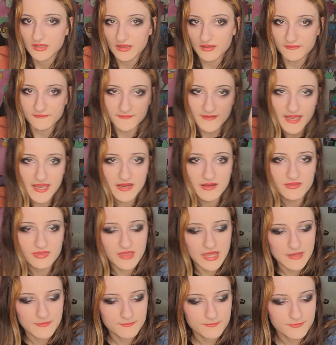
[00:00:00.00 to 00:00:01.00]
The fact
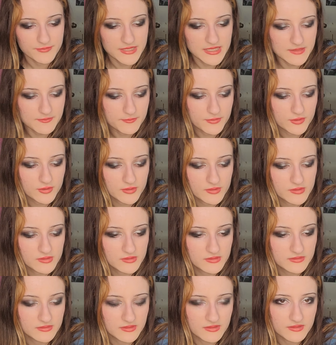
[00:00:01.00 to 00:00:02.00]
that
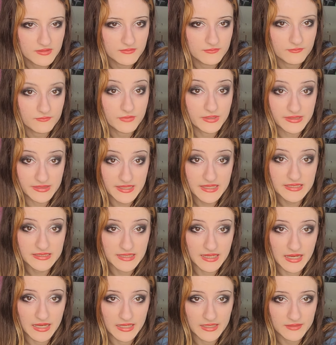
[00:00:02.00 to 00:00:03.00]
people, when they
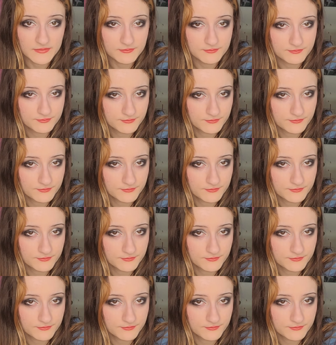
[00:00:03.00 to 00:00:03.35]
die,